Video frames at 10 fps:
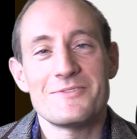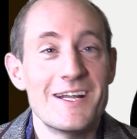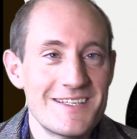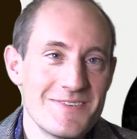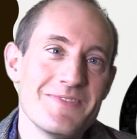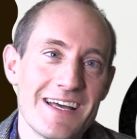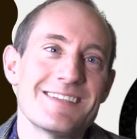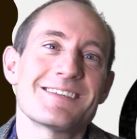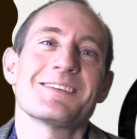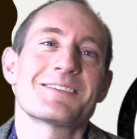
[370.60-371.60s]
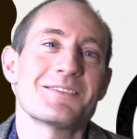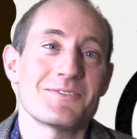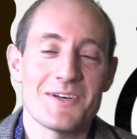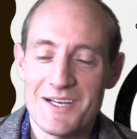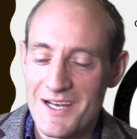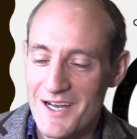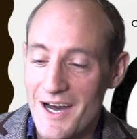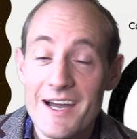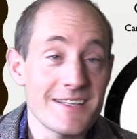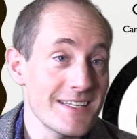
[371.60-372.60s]
fundamental sort of uh,
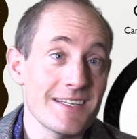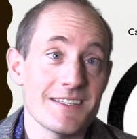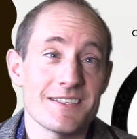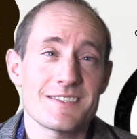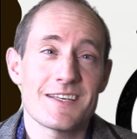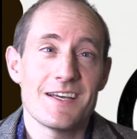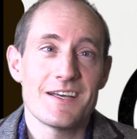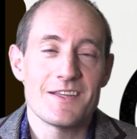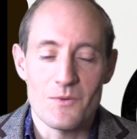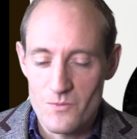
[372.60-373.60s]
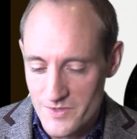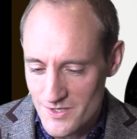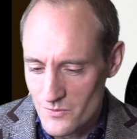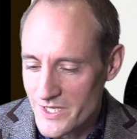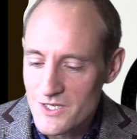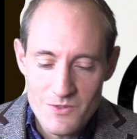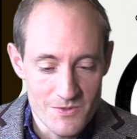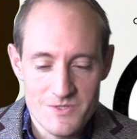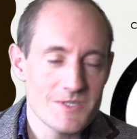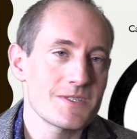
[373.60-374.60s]
ideas that we
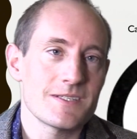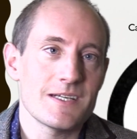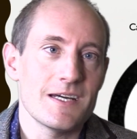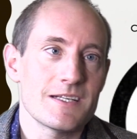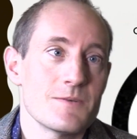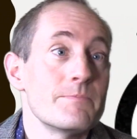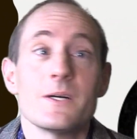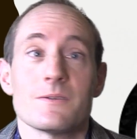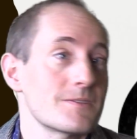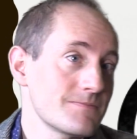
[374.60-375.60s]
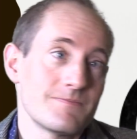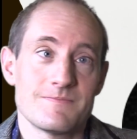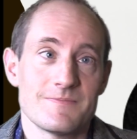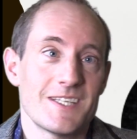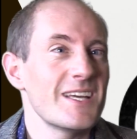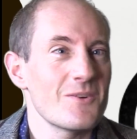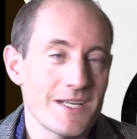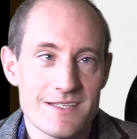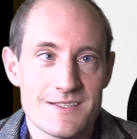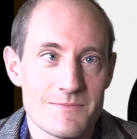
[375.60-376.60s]
use uh, to build
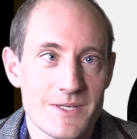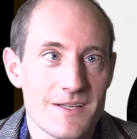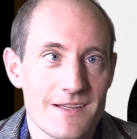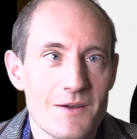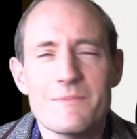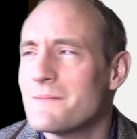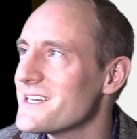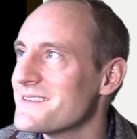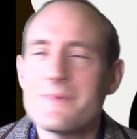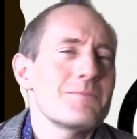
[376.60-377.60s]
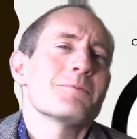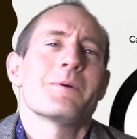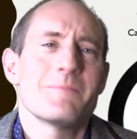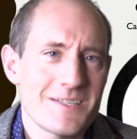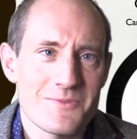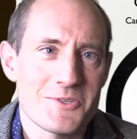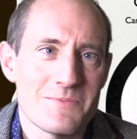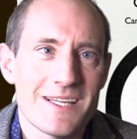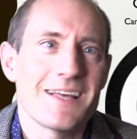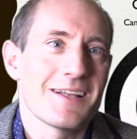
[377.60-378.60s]
series and build a. Or oh, maybe I, maybe my metaphor should
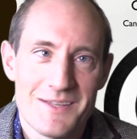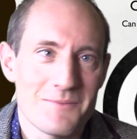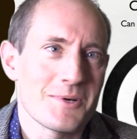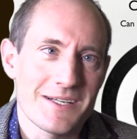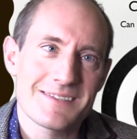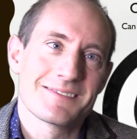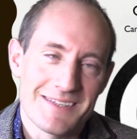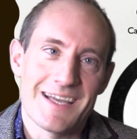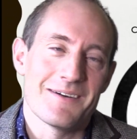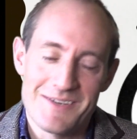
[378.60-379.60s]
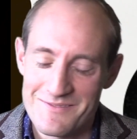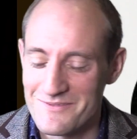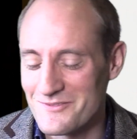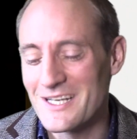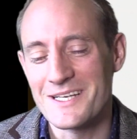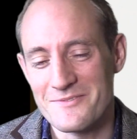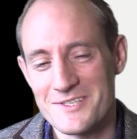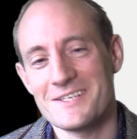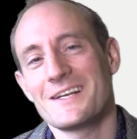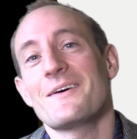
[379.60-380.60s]
be there like the bricks. Okay, I'm, I'm really
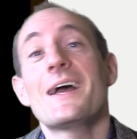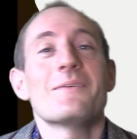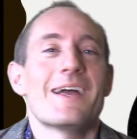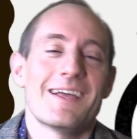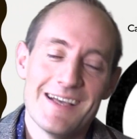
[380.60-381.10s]
confusing now. Anyway,